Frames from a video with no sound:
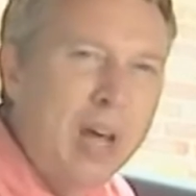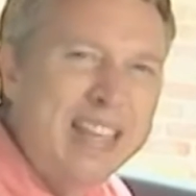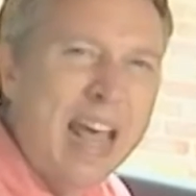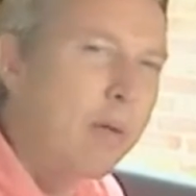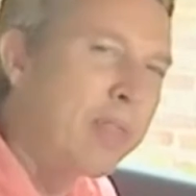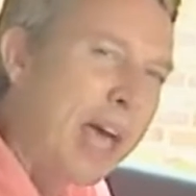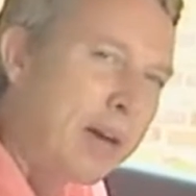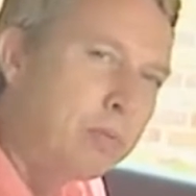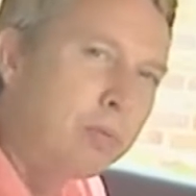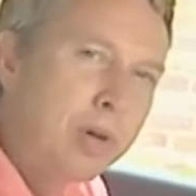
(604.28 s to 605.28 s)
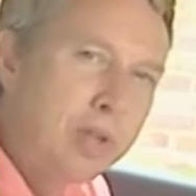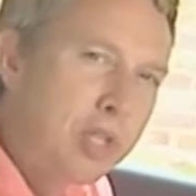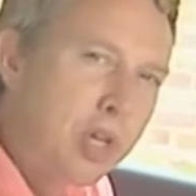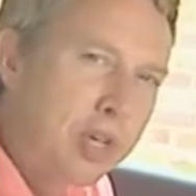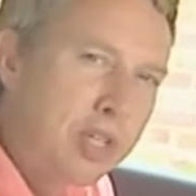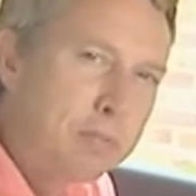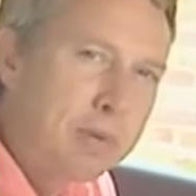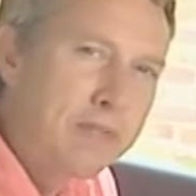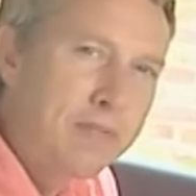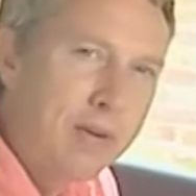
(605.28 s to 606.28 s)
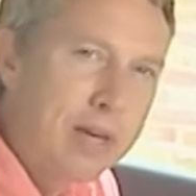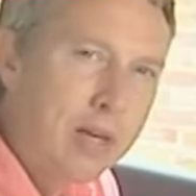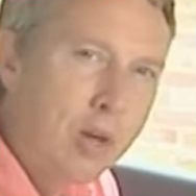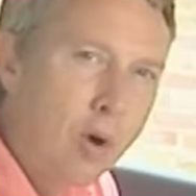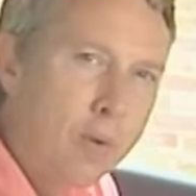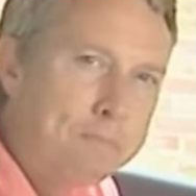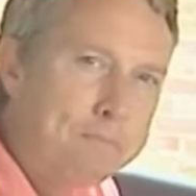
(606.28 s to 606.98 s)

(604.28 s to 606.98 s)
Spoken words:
I doubt that were the journey to be very long.